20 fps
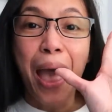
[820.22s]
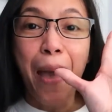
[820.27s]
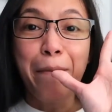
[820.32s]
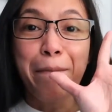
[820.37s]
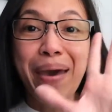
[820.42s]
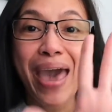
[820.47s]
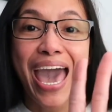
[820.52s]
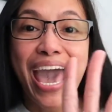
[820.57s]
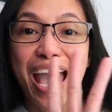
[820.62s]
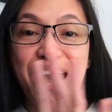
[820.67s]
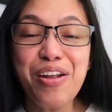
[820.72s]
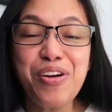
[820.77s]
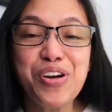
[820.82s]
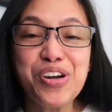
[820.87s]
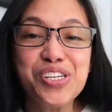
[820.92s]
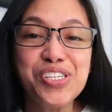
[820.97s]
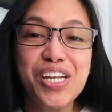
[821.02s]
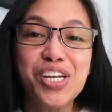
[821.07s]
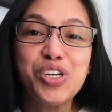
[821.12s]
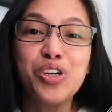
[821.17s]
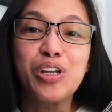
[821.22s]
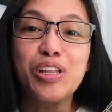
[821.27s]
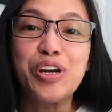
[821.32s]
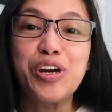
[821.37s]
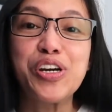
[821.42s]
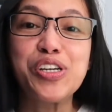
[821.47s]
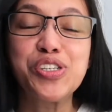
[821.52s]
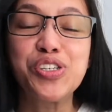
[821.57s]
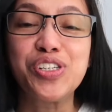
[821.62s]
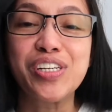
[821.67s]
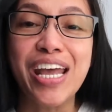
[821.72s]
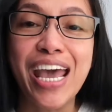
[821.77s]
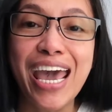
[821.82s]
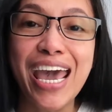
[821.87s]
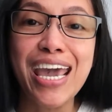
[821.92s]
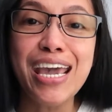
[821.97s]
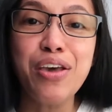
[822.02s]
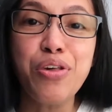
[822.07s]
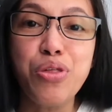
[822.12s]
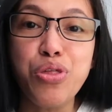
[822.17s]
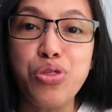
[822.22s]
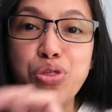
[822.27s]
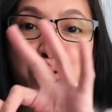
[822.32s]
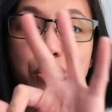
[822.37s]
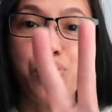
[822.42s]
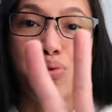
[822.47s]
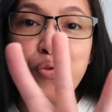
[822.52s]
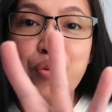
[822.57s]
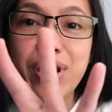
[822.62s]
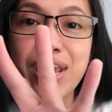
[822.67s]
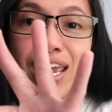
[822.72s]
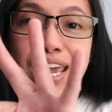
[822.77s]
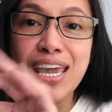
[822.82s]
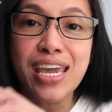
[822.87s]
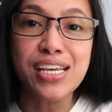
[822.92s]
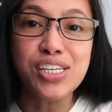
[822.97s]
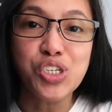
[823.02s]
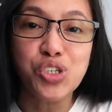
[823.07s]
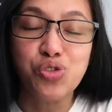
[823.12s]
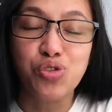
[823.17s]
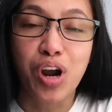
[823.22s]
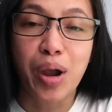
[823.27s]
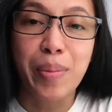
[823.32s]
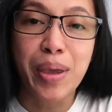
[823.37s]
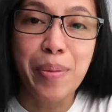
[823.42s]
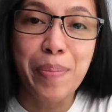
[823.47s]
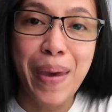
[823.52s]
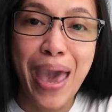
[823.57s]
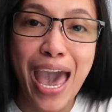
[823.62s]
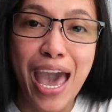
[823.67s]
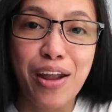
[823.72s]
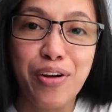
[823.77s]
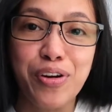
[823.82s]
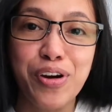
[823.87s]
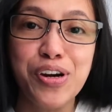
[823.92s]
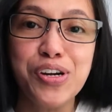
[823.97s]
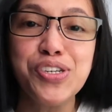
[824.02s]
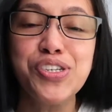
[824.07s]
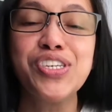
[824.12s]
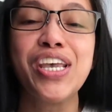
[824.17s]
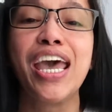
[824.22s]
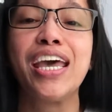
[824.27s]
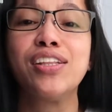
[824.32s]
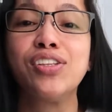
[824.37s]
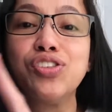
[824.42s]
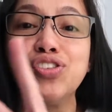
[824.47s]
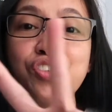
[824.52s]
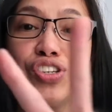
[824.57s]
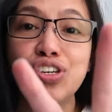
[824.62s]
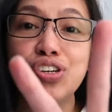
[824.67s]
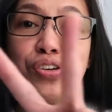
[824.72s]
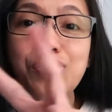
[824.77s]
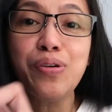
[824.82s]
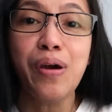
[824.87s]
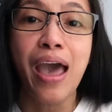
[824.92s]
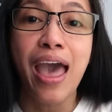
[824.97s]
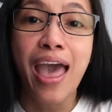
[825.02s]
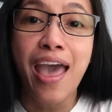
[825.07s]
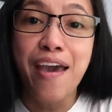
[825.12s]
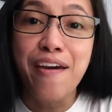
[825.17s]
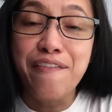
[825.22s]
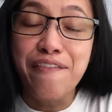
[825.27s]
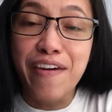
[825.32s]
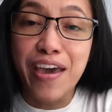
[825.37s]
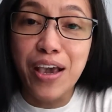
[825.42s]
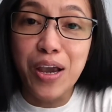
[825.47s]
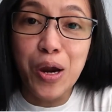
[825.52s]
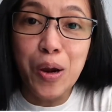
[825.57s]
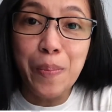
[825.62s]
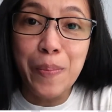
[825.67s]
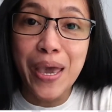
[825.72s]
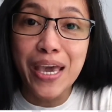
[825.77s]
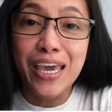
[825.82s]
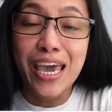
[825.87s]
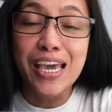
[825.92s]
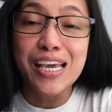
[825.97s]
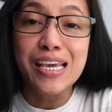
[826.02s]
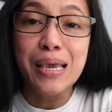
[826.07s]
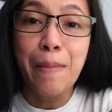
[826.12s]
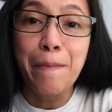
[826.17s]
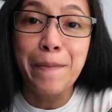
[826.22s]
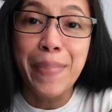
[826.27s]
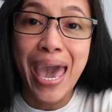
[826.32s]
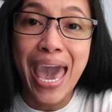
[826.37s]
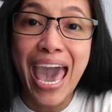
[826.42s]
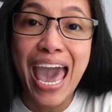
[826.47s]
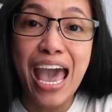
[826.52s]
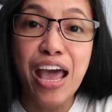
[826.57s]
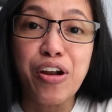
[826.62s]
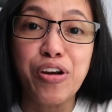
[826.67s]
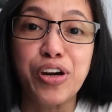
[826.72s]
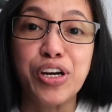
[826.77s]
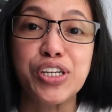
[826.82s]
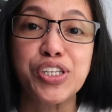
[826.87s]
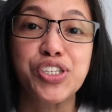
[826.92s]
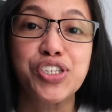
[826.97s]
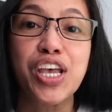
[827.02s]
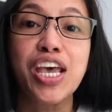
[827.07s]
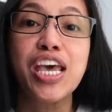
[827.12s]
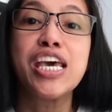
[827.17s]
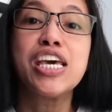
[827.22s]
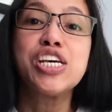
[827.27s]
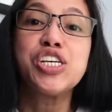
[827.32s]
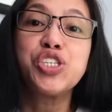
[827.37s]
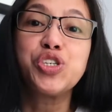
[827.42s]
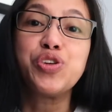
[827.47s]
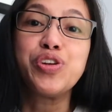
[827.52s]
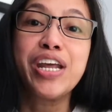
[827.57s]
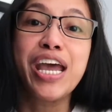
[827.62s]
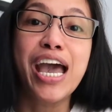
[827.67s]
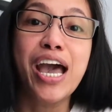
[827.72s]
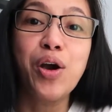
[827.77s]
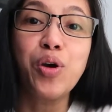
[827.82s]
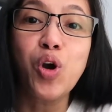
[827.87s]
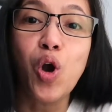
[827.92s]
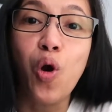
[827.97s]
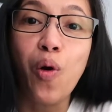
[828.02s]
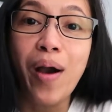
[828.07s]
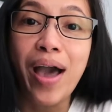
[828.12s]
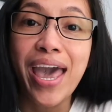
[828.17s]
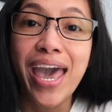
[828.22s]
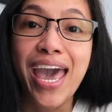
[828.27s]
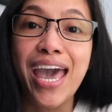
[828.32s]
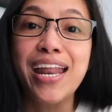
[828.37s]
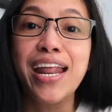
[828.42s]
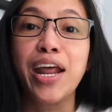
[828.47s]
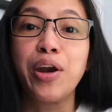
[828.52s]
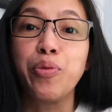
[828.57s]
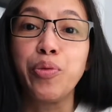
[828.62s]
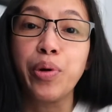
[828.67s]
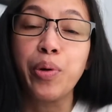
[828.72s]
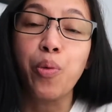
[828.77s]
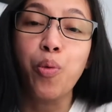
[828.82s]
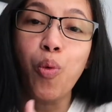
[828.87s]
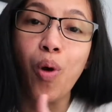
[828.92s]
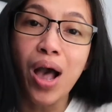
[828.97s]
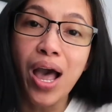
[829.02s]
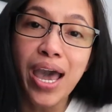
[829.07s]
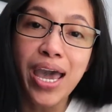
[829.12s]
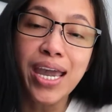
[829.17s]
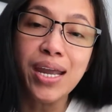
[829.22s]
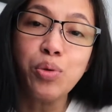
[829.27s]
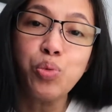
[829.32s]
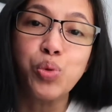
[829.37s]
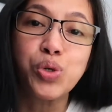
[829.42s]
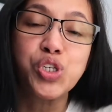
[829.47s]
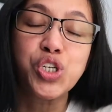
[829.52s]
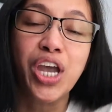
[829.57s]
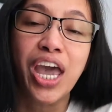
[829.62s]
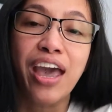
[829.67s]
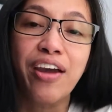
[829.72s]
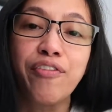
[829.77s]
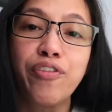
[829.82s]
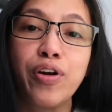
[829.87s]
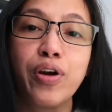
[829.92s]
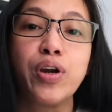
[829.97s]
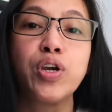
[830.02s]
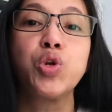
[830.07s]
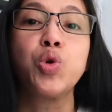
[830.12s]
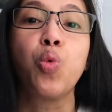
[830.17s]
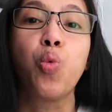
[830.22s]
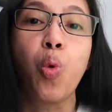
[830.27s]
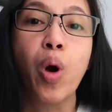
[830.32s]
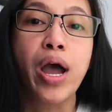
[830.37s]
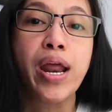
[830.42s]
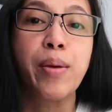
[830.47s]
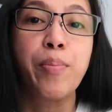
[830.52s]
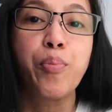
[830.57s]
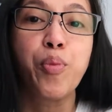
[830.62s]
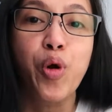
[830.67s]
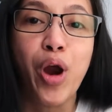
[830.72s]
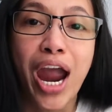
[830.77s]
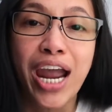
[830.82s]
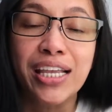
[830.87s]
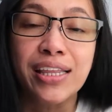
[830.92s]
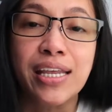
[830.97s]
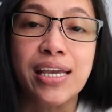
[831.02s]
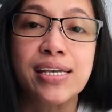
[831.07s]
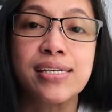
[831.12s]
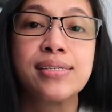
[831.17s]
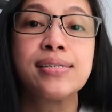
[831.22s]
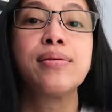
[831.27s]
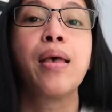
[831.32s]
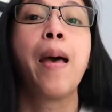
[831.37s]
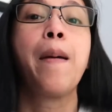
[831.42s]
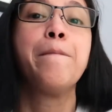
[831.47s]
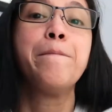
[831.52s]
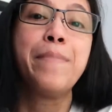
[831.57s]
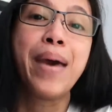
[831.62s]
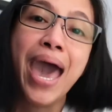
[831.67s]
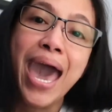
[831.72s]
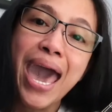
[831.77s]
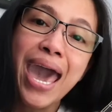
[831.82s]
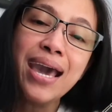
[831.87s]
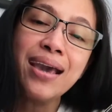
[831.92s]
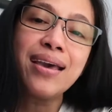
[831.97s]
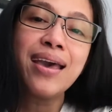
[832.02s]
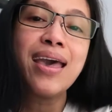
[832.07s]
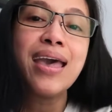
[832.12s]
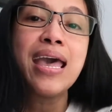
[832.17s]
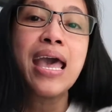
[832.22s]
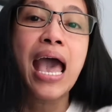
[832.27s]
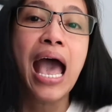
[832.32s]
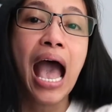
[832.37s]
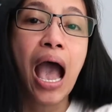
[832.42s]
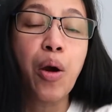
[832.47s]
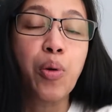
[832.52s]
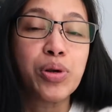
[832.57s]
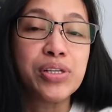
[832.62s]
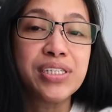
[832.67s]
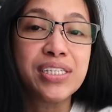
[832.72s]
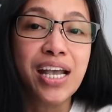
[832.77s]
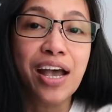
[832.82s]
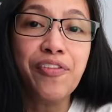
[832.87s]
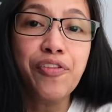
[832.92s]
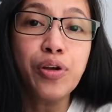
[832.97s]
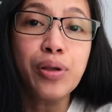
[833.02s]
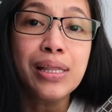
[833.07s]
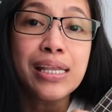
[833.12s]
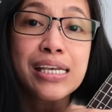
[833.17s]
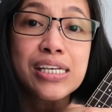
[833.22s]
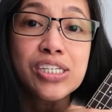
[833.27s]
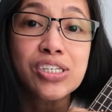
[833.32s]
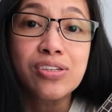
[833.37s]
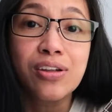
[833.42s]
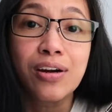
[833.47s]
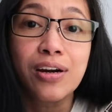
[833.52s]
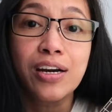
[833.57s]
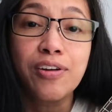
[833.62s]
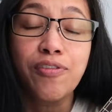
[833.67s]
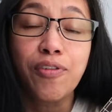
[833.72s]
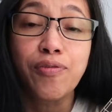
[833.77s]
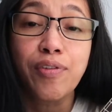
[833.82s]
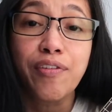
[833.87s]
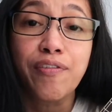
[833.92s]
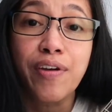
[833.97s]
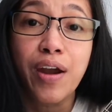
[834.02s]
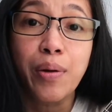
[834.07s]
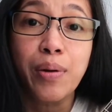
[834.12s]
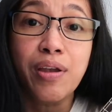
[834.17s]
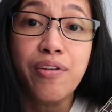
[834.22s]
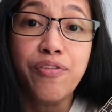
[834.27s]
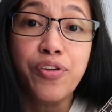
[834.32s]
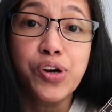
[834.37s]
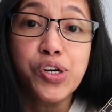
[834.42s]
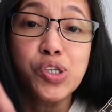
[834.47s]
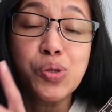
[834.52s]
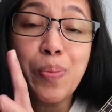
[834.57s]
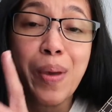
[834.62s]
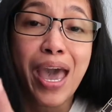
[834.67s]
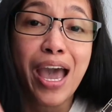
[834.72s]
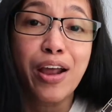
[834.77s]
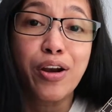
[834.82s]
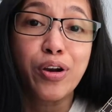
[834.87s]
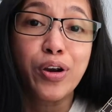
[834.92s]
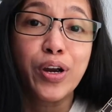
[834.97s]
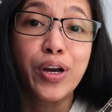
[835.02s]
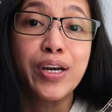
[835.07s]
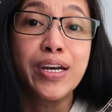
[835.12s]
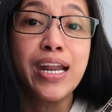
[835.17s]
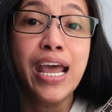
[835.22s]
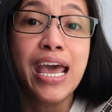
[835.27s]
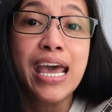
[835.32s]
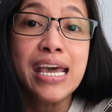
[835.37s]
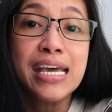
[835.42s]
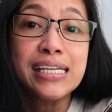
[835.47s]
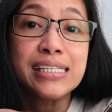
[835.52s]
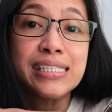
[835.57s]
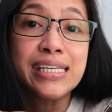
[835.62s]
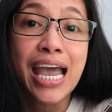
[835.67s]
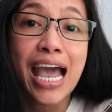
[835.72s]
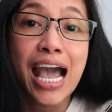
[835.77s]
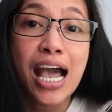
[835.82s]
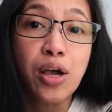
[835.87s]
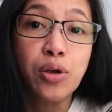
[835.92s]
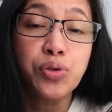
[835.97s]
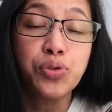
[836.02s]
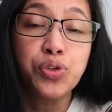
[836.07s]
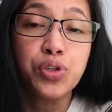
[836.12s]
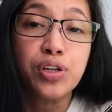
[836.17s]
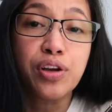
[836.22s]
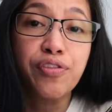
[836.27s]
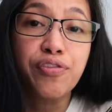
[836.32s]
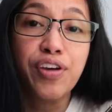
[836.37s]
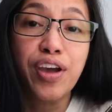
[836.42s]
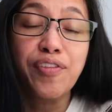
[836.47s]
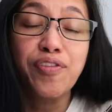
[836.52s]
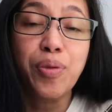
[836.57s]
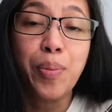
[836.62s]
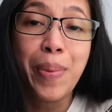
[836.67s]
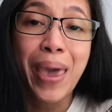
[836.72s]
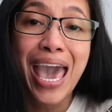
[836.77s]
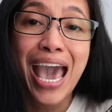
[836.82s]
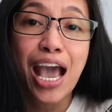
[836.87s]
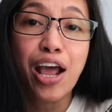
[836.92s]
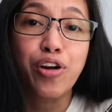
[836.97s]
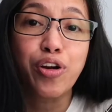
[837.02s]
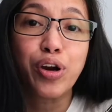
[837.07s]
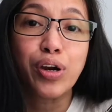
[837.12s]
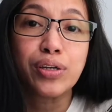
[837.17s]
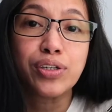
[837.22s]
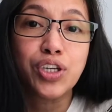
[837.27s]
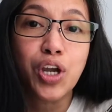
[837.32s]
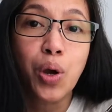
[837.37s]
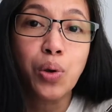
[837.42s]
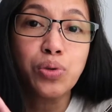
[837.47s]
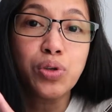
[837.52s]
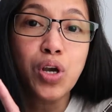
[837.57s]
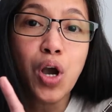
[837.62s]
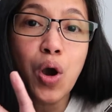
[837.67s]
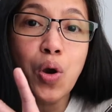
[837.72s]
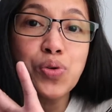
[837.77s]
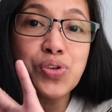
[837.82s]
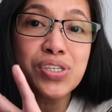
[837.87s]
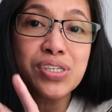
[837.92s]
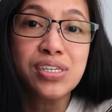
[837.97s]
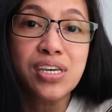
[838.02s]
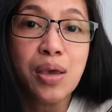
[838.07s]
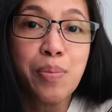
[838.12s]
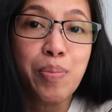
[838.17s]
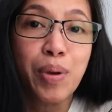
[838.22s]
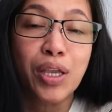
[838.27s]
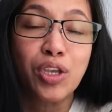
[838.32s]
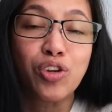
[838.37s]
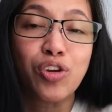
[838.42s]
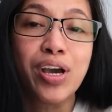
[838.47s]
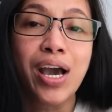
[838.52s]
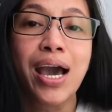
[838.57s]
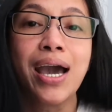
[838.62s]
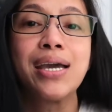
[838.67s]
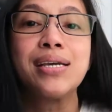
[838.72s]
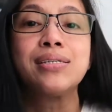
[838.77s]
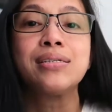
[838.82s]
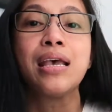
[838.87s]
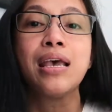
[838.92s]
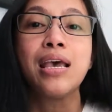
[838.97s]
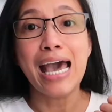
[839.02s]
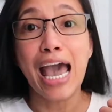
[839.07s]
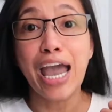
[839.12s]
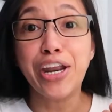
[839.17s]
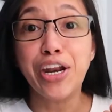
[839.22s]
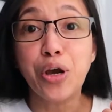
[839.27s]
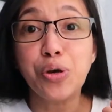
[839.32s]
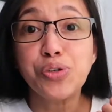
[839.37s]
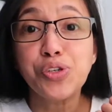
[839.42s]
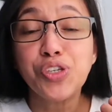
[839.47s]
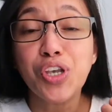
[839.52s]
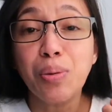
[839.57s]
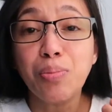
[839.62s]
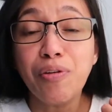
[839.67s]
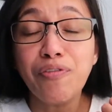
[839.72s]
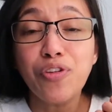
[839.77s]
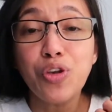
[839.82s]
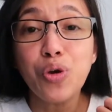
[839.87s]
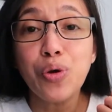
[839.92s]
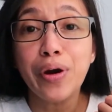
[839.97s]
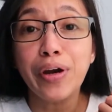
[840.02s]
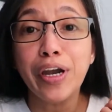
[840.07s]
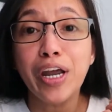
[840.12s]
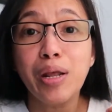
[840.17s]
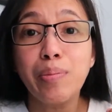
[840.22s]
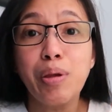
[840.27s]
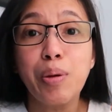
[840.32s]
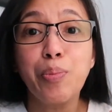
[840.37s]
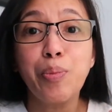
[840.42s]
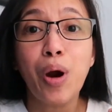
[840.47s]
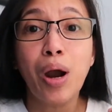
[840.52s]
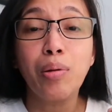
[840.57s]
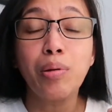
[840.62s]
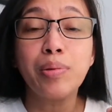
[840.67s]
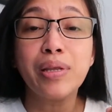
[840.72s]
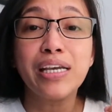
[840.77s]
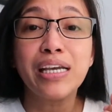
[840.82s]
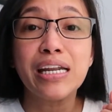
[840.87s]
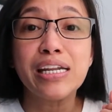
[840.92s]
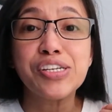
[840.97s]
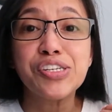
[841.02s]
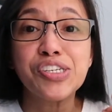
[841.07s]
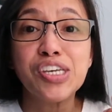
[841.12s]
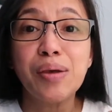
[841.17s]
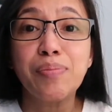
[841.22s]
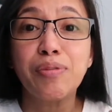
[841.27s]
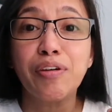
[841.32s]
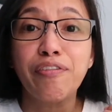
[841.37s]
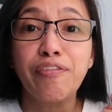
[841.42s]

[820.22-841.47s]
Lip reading: patterns that you learned today. 3 strumming patterns and 2 finger picking patterns. So now go ahead and rewind whichever you want to practice back. I would definitely start from the very first pattern down to the 5th pattern. Don't go skipping, you guys. I know some of you are going to be probably going to skip the